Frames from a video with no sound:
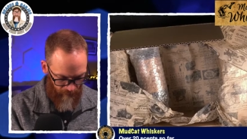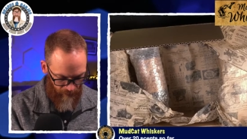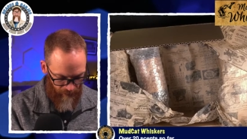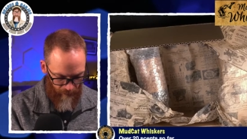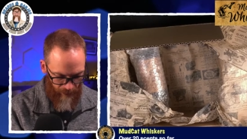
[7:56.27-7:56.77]

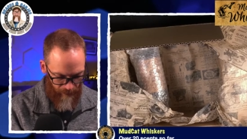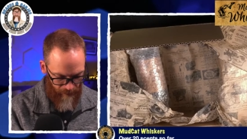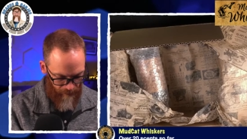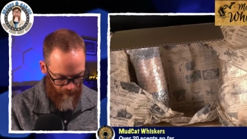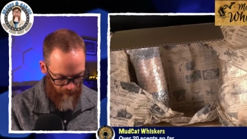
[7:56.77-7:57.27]
Some
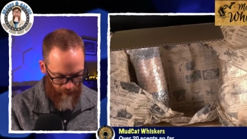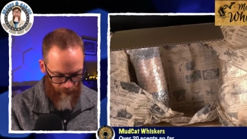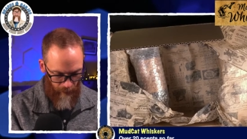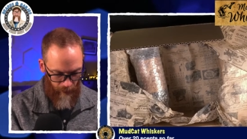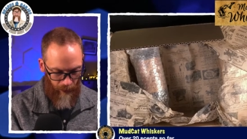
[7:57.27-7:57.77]
guys are, you
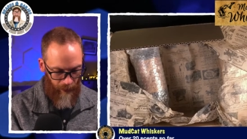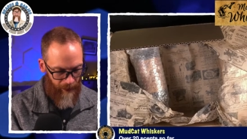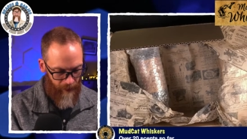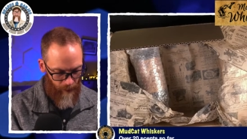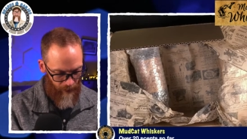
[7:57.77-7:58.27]
know, they're
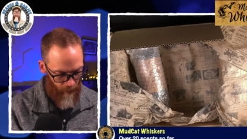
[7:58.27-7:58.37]
collectors.